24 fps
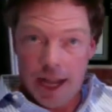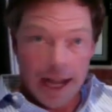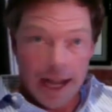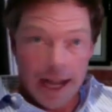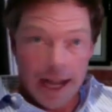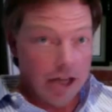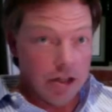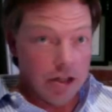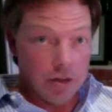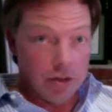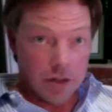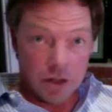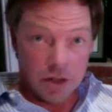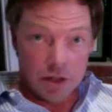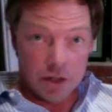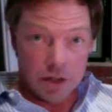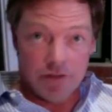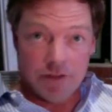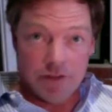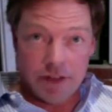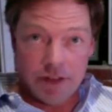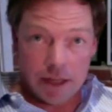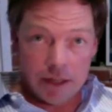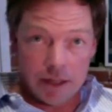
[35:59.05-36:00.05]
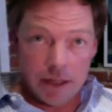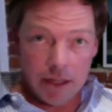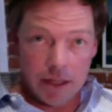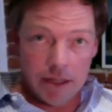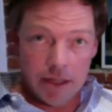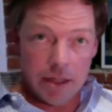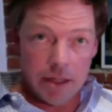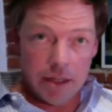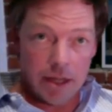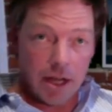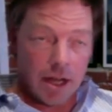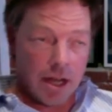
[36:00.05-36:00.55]
and you're a good fit
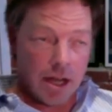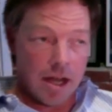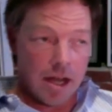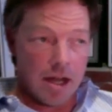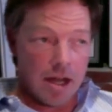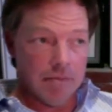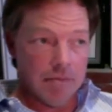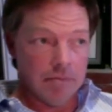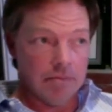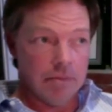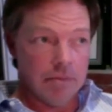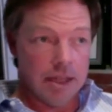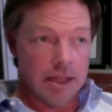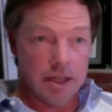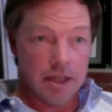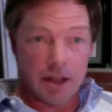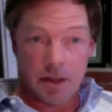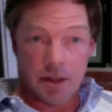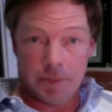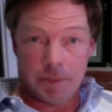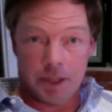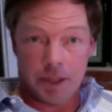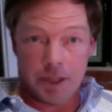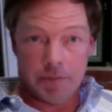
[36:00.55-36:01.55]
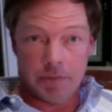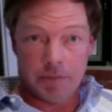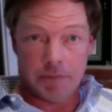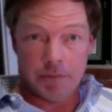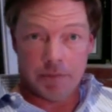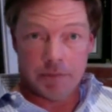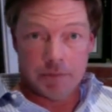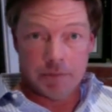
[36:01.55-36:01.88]
um, in the company.